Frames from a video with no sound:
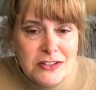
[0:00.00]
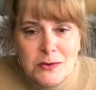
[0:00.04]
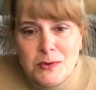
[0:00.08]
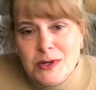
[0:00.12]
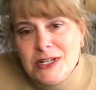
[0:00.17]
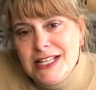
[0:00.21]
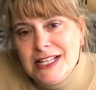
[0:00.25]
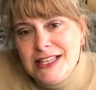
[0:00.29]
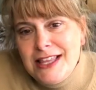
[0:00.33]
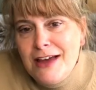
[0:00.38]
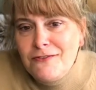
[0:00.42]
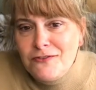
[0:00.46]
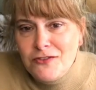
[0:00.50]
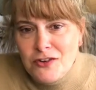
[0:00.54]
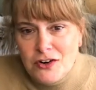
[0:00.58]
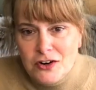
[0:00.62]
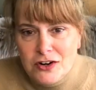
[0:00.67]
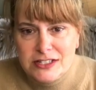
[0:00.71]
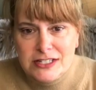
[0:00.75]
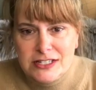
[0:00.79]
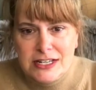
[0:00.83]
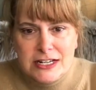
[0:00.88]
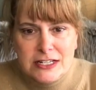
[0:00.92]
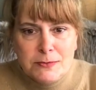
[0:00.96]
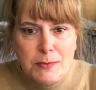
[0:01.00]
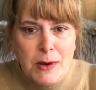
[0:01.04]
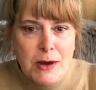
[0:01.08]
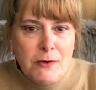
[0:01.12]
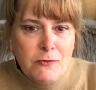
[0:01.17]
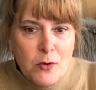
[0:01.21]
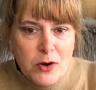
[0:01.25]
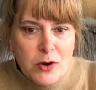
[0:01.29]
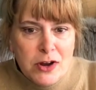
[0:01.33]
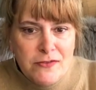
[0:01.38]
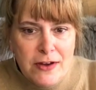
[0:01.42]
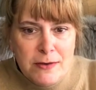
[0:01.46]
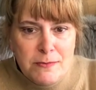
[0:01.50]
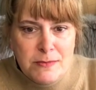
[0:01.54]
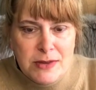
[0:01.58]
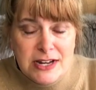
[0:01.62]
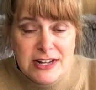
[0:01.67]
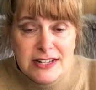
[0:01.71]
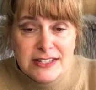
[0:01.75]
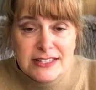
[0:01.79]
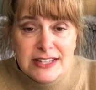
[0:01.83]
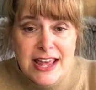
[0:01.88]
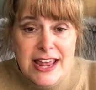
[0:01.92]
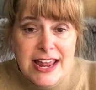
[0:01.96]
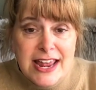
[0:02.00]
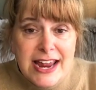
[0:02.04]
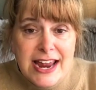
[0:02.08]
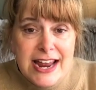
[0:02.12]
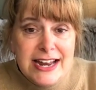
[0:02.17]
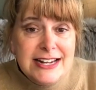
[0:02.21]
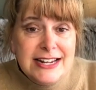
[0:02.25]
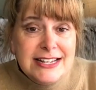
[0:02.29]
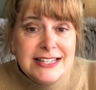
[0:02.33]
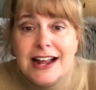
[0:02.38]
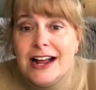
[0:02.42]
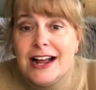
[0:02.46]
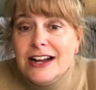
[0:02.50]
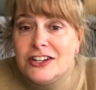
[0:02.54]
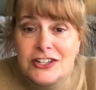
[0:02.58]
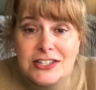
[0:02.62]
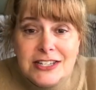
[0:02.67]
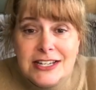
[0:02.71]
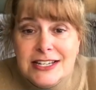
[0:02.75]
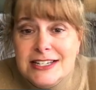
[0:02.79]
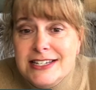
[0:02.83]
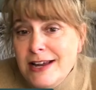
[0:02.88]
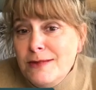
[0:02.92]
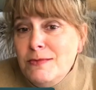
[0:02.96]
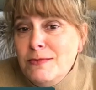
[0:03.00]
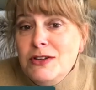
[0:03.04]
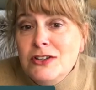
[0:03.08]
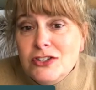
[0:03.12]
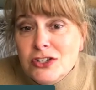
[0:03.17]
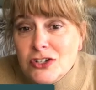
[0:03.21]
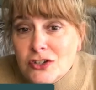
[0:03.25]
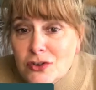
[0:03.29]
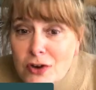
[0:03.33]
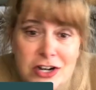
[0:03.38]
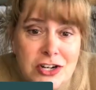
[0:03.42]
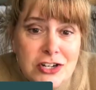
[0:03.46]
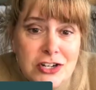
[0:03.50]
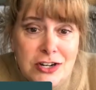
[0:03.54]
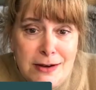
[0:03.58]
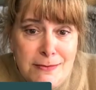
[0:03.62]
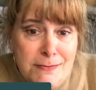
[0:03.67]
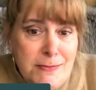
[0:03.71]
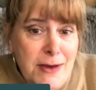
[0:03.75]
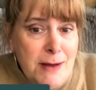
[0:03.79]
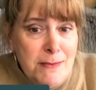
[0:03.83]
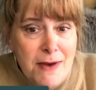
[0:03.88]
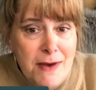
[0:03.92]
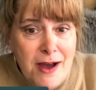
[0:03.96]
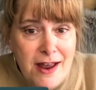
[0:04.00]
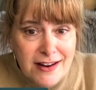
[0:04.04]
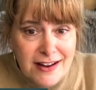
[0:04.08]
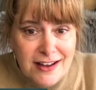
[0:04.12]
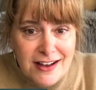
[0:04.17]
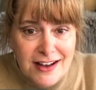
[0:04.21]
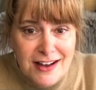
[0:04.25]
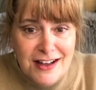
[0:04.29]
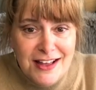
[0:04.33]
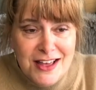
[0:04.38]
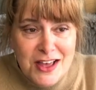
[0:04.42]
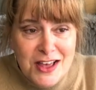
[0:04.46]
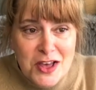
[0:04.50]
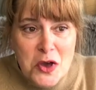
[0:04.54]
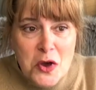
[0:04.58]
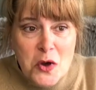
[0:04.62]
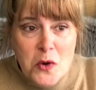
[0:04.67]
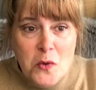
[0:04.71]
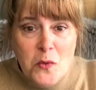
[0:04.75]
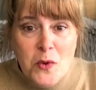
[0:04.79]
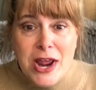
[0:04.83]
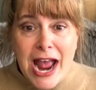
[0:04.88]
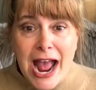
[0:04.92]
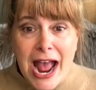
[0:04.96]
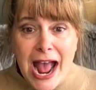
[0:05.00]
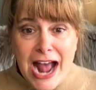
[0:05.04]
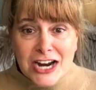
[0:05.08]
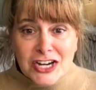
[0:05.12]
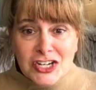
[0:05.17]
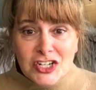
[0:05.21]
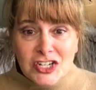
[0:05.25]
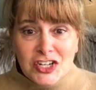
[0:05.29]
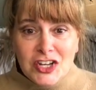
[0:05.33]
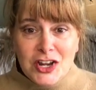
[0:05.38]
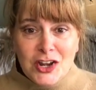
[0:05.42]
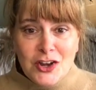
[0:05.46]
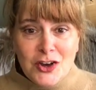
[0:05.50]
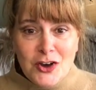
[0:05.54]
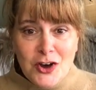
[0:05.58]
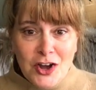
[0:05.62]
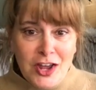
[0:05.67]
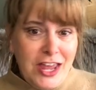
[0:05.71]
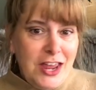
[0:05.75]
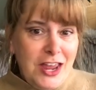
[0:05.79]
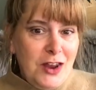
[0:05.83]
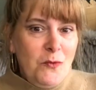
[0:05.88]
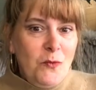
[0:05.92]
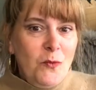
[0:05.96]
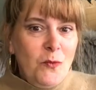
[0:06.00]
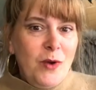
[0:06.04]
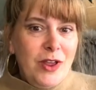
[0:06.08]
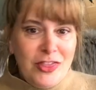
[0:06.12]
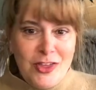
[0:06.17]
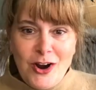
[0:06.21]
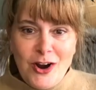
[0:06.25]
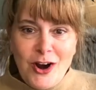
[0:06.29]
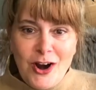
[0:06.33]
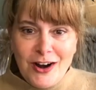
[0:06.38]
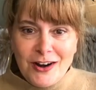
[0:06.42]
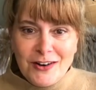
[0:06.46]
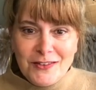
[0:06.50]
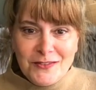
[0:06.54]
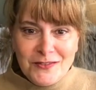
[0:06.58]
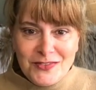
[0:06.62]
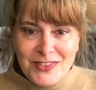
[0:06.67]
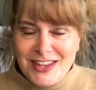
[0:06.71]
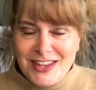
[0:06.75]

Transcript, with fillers: So we did that first. takes about 45 minutes. And it's not just a demonstration by Monica. We actually cook it with her.